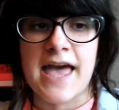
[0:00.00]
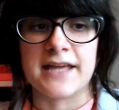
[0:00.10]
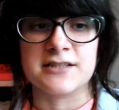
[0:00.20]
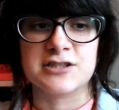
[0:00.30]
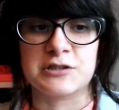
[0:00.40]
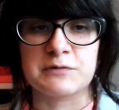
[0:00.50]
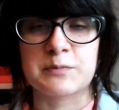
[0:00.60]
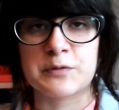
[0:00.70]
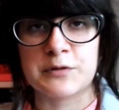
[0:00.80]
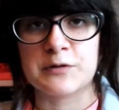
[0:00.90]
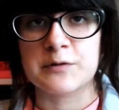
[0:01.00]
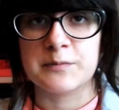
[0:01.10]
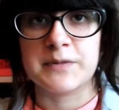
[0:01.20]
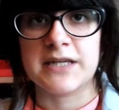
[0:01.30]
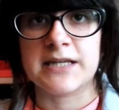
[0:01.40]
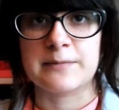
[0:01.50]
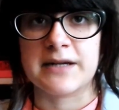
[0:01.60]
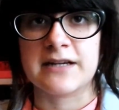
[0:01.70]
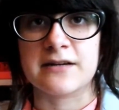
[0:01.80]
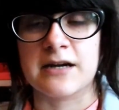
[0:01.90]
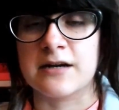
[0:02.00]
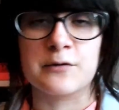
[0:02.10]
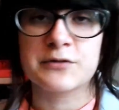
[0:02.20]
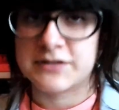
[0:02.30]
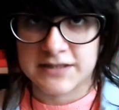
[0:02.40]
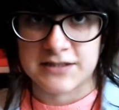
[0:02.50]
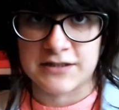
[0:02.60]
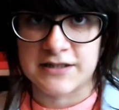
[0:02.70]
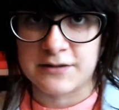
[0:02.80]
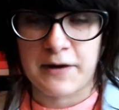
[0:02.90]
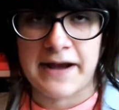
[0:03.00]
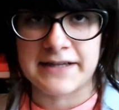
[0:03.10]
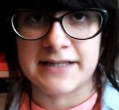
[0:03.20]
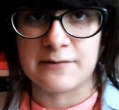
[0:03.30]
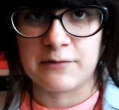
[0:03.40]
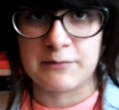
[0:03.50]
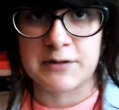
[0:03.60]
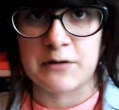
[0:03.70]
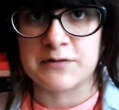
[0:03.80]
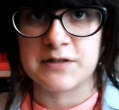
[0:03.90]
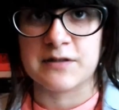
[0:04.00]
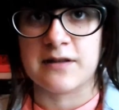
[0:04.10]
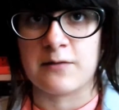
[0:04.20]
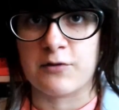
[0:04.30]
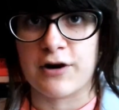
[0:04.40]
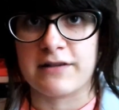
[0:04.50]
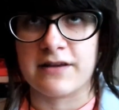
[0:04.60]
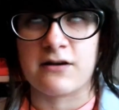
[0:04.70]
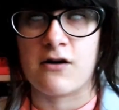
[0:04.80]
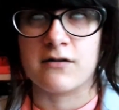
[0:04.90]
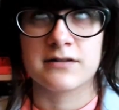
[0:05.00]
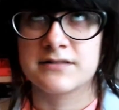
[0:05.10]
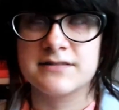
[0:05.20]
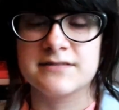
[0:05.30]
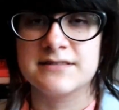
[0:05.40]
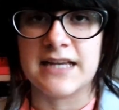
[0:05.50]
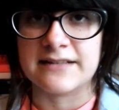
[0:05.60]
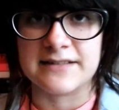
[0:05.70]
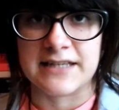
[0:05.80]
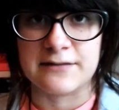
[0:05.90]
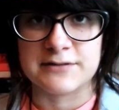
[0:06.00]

and she would pull me and my older sister in a wagon, and we would go to the library like daily.